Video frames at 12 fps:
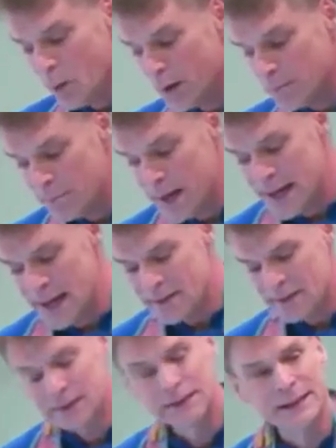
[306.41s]
We
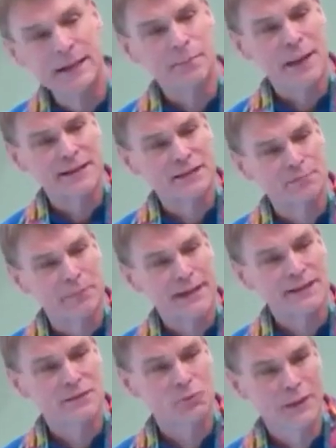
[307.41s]
make the leap as
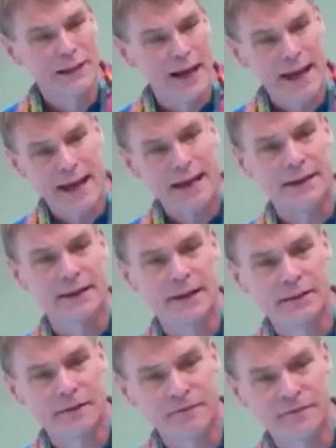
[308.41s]
best we can
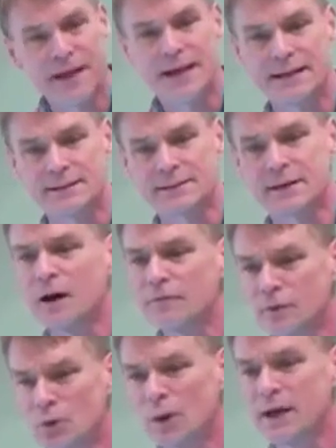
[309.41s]
in the face
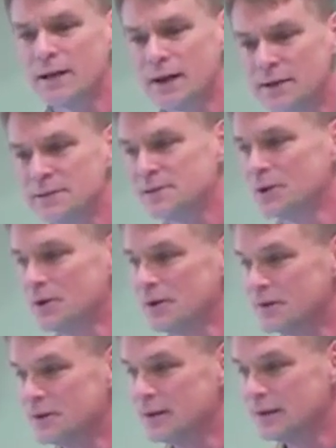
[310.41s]
of great
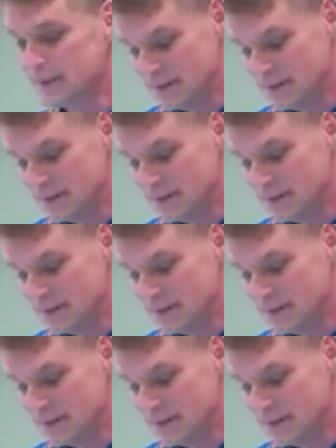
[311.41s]
uncertainty.